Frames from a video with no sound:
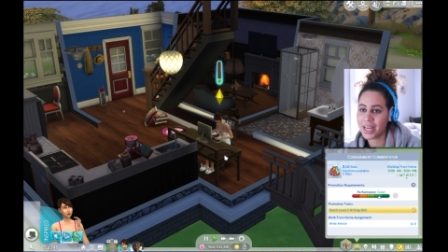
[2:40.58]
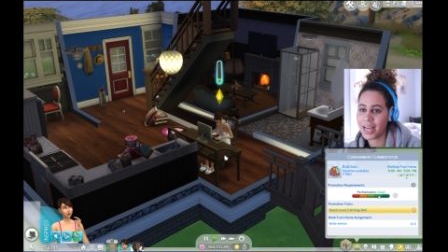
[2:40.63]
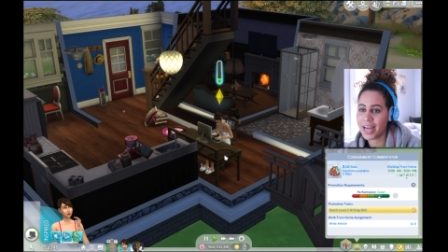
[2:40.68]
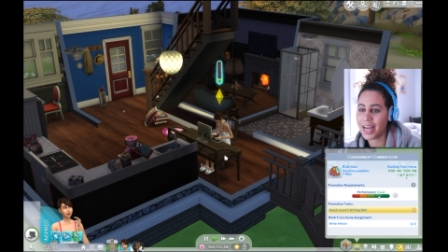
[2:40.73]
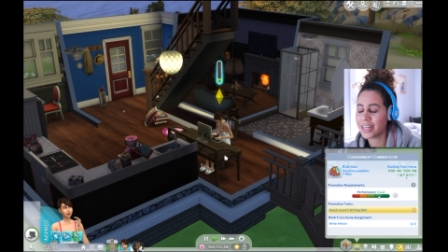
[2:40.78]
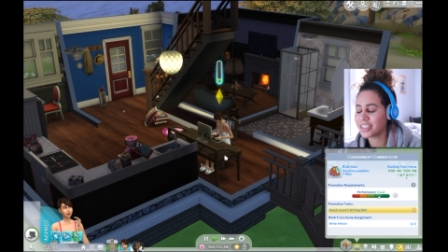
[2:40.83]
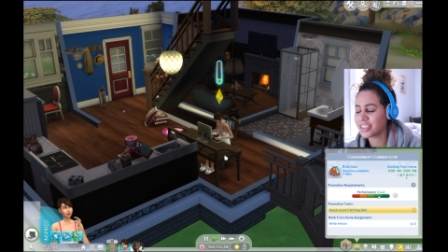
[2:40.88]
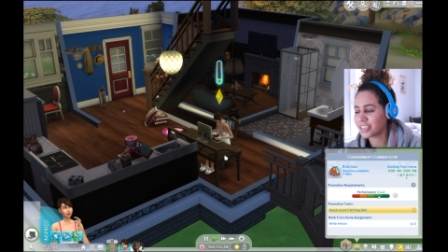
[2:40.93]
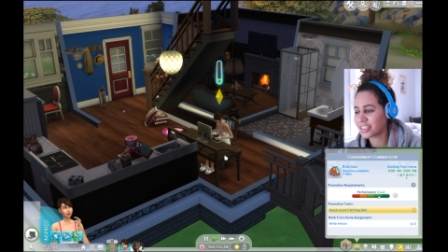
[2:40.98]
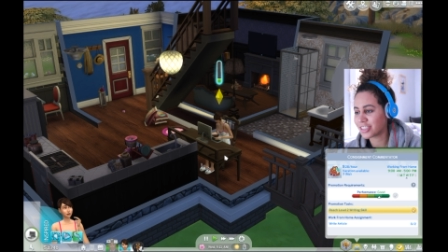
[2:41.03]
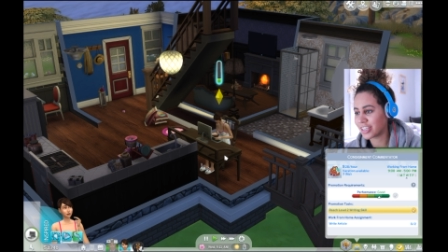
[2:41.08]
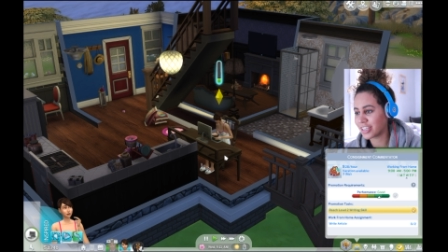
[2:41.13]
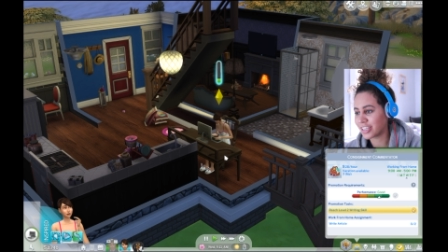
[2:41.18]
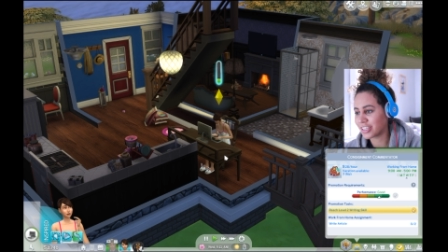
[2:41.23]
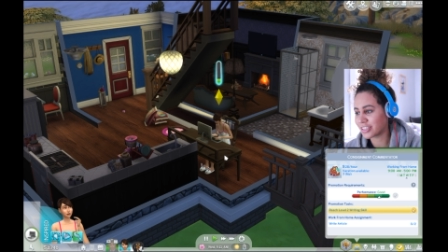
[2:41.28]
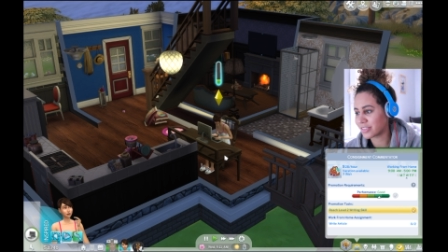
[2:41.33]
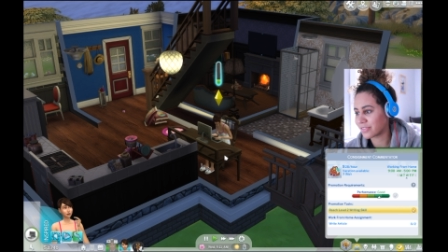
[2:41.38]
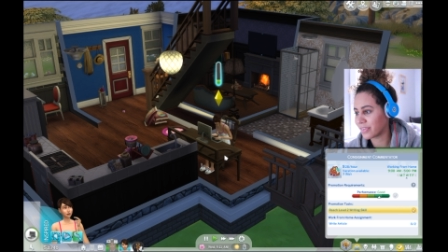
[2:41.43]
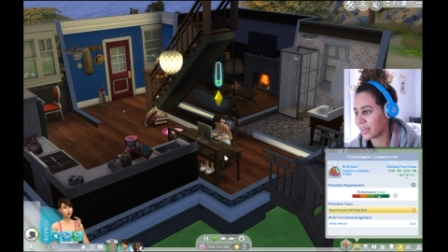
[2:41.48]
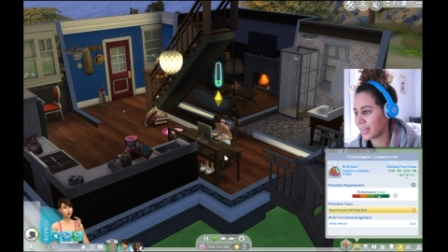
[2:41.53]
I just think
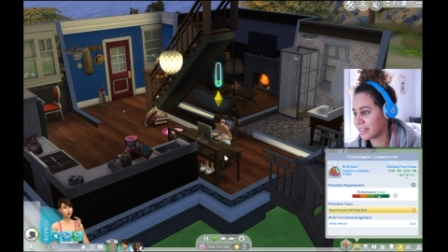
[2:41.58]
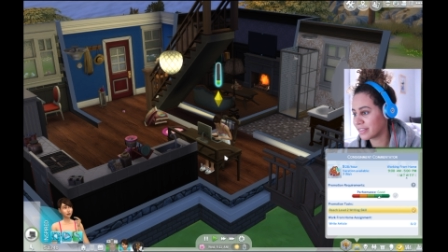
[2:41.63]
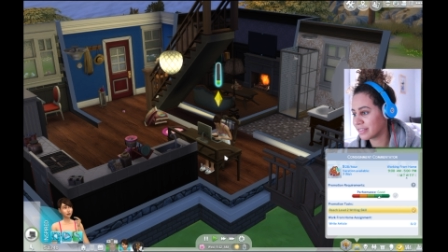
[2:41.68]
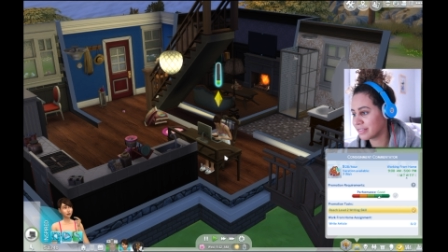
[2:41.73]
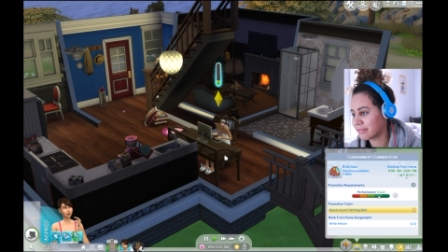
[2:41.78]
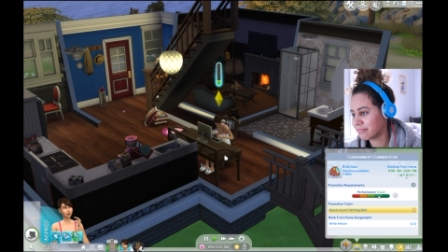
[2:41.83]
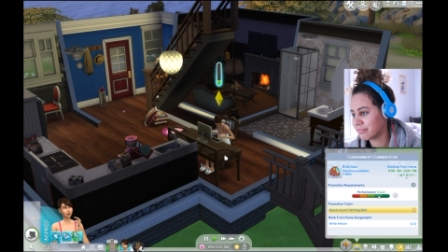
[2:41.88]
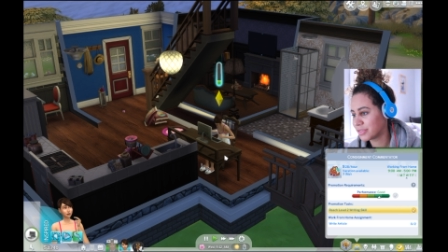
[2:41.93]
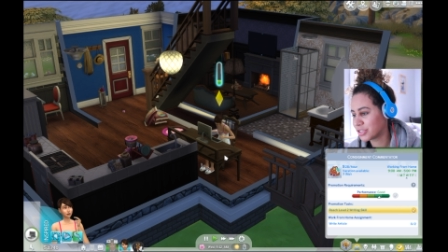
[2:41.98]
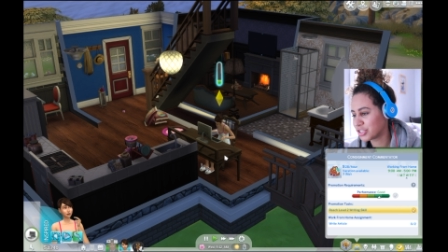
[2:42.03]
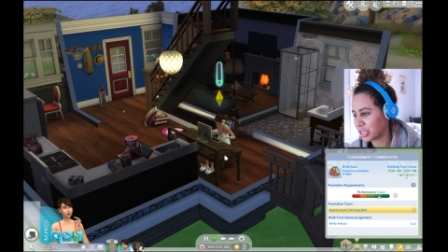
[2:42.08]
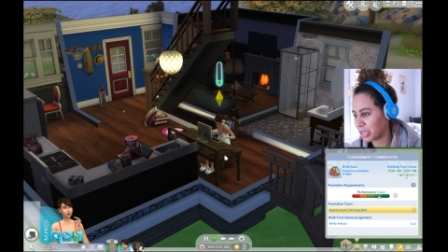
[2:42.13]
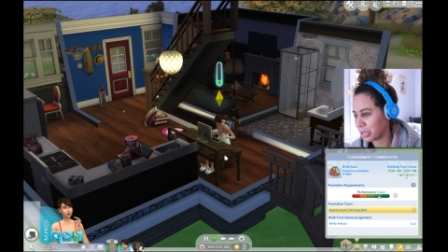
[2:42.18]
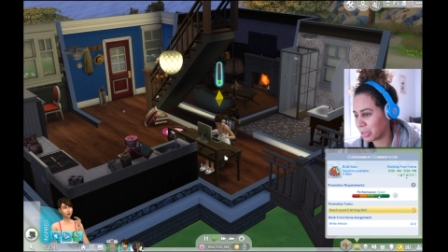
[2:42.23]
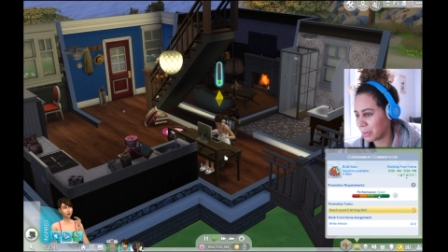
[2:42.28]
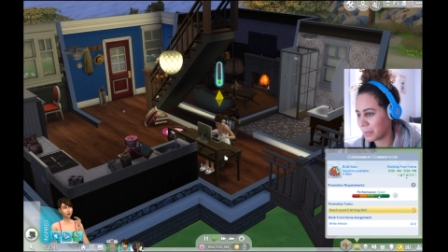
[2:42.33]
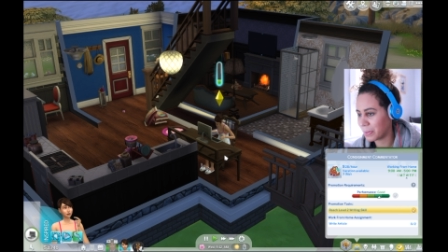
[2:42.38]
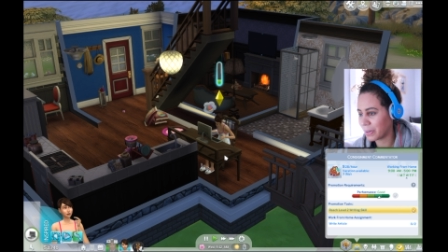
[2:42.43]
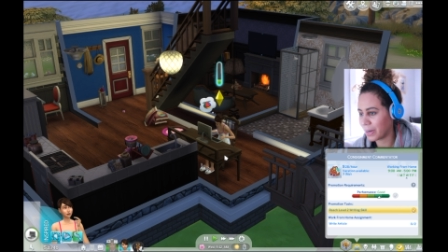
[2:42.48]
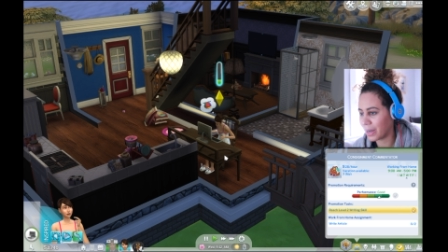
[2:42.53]
it's fun.
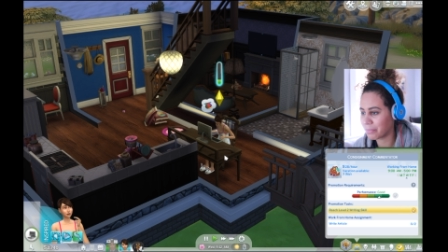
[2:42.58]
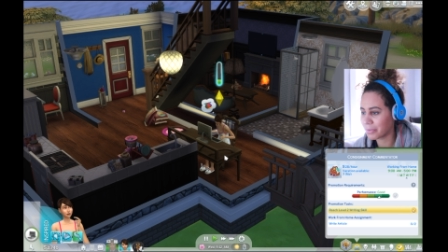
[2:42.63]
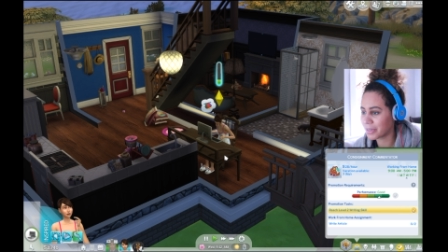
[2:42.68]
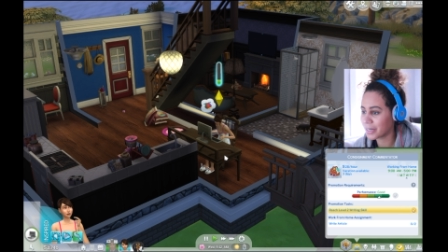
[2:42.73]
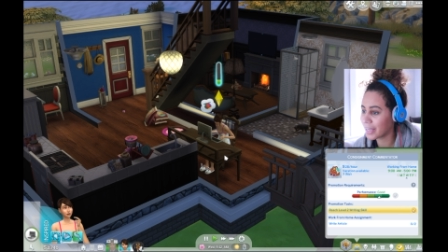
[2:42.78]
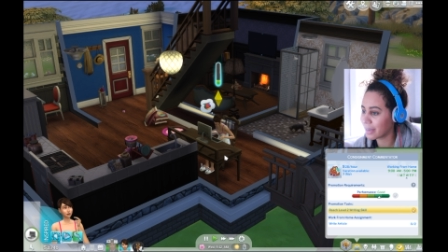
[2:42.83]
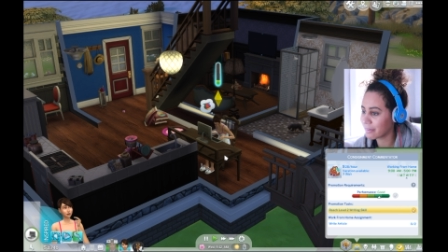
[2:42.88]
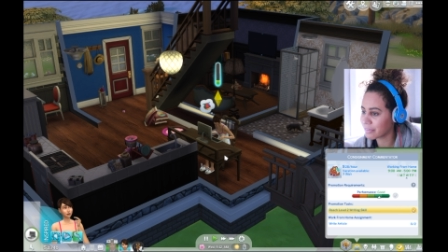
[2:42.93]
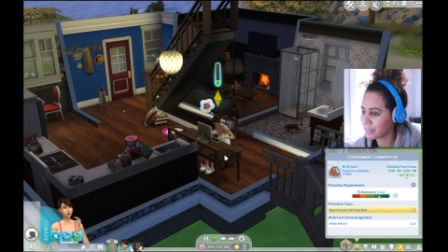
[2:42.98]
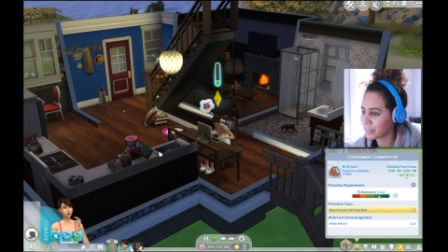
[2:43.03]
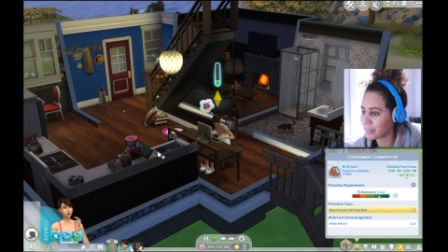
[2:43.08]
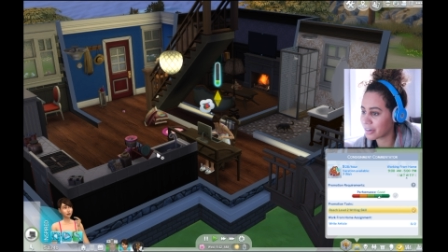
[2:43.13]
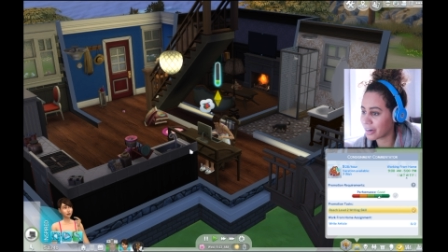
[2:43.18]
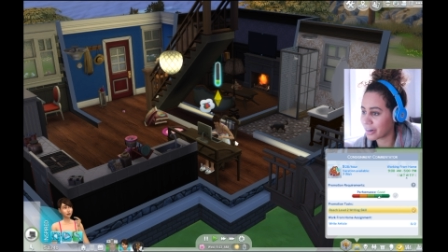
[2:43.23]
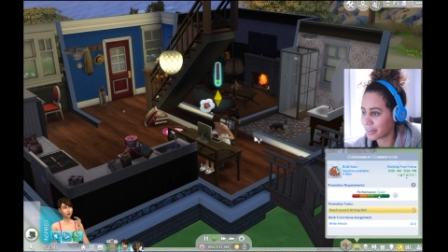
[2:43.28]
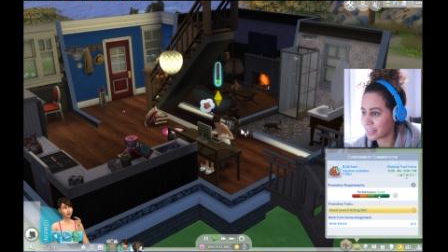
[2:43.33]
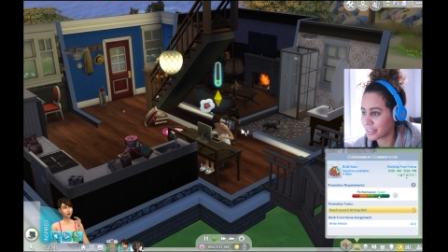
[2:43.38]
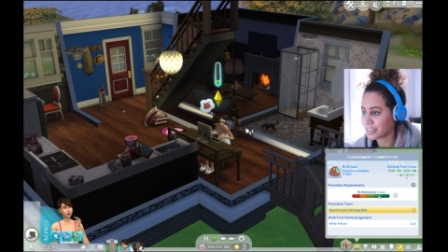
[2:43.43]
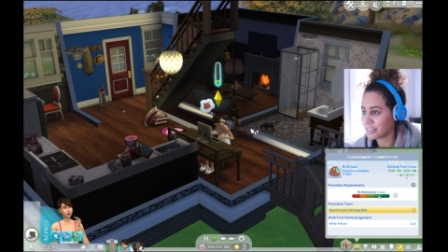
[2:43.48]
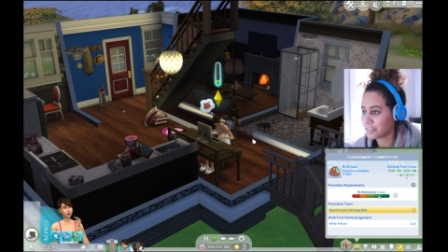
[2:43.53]
So I'm gonna have her
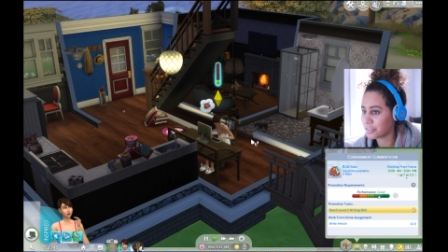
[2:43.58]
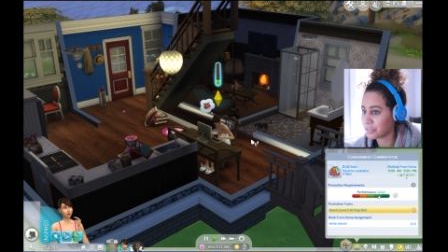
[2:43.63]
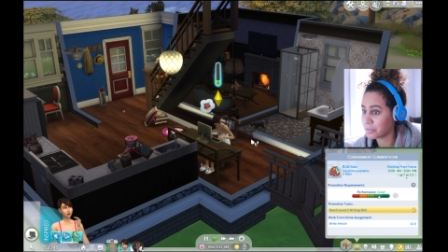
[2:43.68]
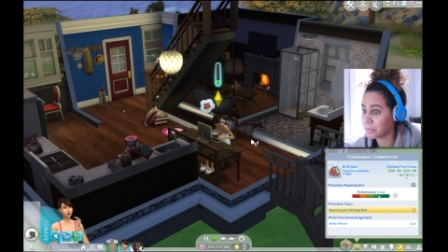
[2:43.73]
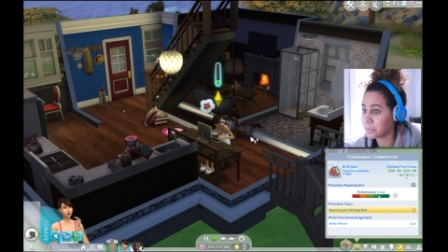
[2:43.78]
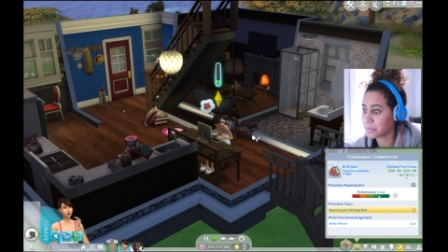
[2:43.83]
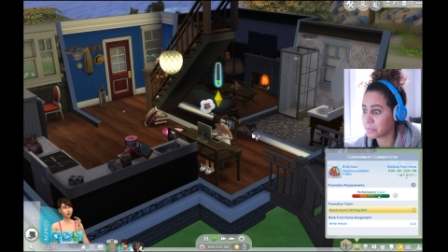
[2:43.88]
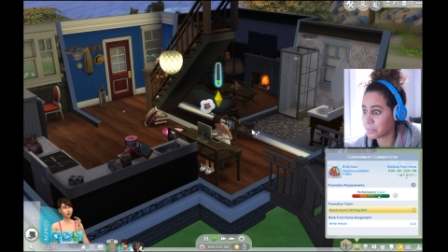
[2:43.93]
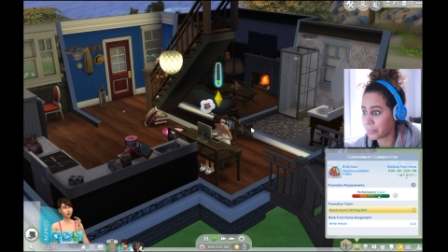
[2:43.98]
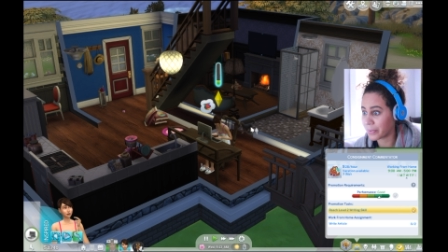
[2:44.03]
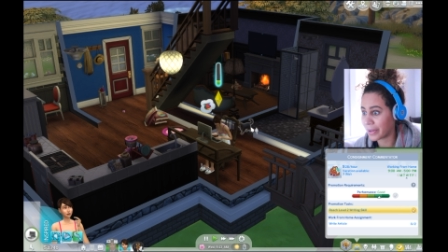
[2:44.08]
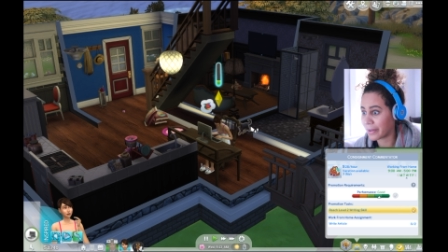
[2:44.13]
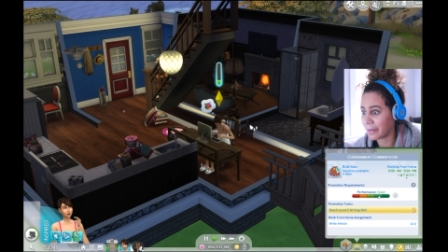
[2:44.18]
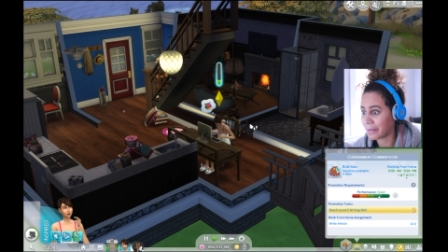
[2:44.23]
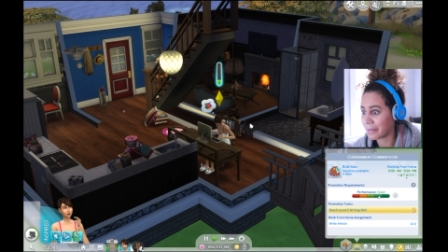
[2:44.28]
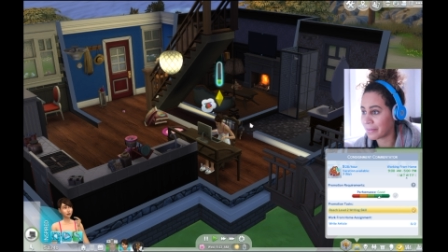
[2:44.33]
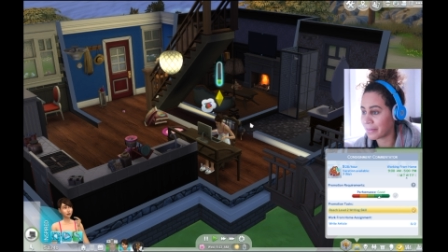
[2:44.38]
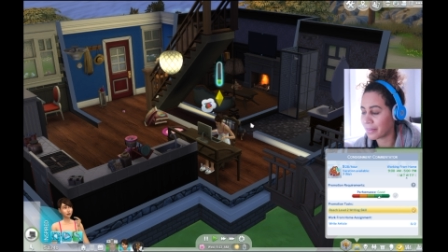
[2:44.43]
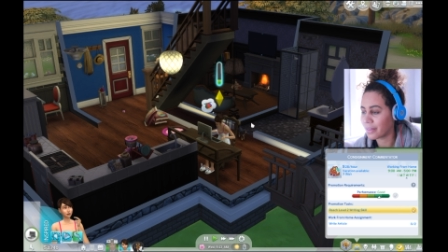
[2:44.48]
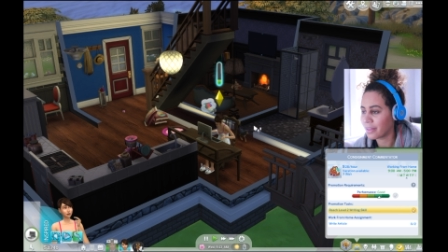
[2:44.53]
garden too as
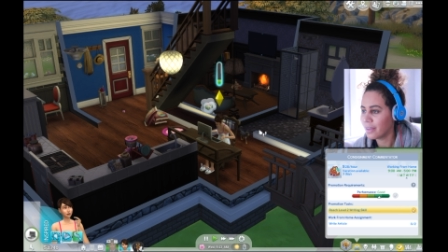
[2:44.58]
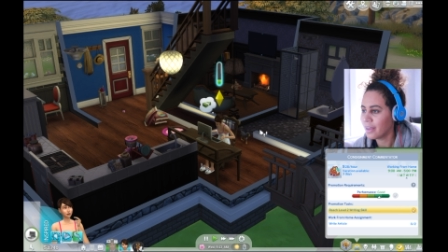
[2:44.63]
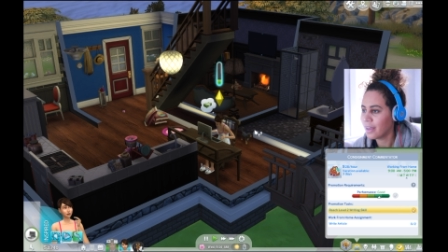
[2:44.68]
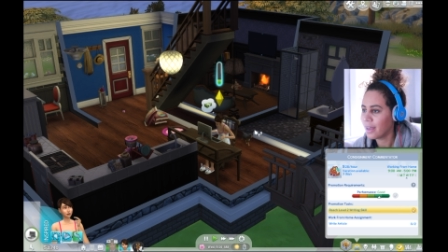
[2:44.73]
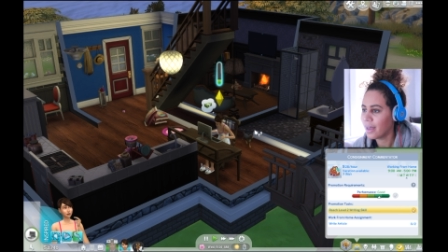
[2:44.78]
well.